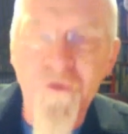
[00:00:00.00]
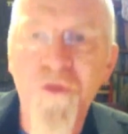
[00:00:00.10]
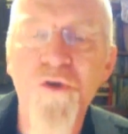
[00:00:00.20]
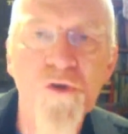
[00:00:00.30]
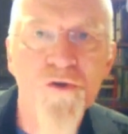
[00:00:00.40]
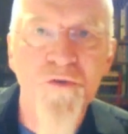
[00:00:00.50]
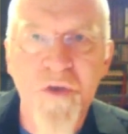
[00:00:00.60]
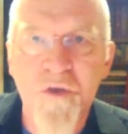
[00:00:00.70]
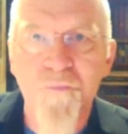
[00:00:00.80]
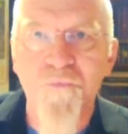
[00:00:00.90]
or the 3rd of
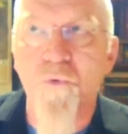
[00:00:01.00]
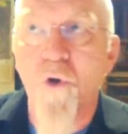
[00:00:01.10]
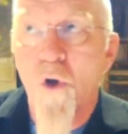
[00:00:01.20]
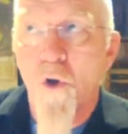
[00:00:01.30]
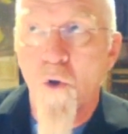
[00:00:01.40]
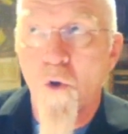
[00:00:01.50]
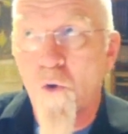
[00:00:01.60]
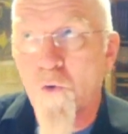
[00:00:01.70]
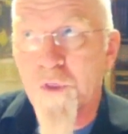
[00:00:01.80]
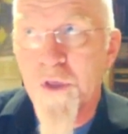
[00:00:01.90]
April or